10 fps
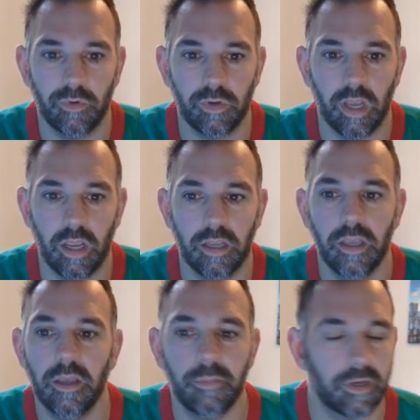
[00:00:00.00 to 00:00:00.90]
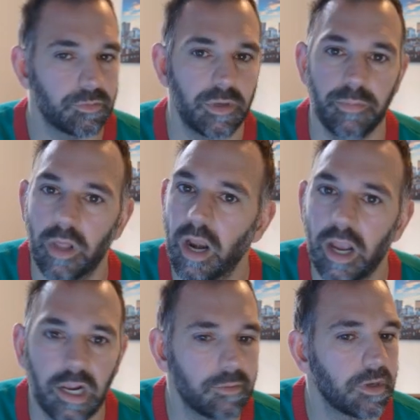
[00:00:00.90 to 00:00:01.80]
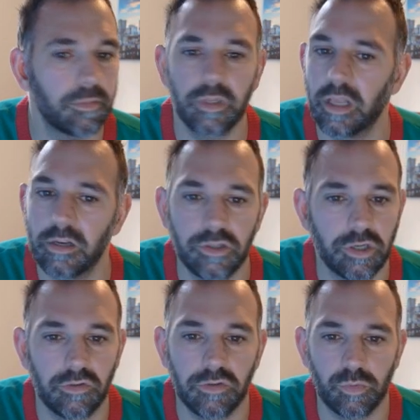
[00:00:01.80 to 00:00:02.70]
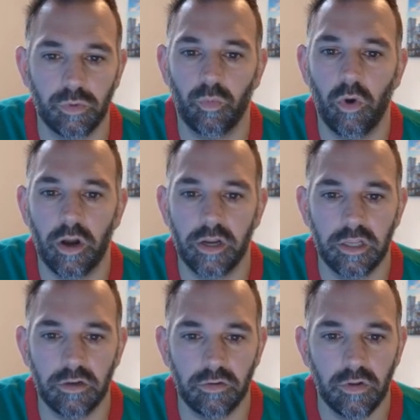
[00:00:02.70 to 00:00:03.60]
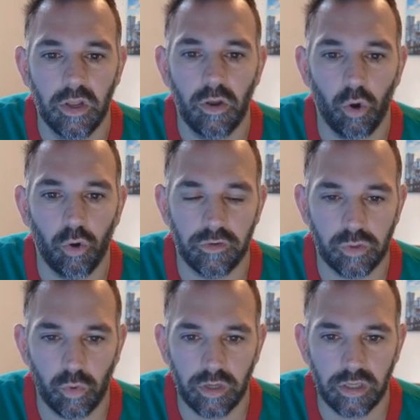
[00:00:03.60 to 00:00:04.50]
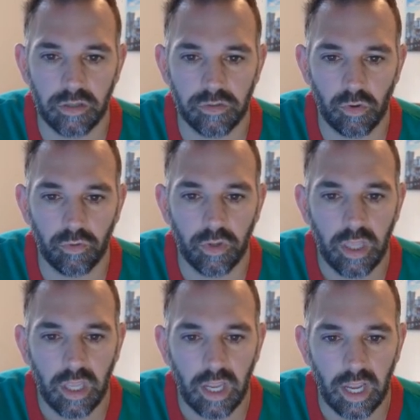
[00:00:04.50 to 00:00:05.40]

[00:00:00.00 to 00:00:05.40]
Okay? Because people are not going to be able to get insurance with a water heater over 20 years old.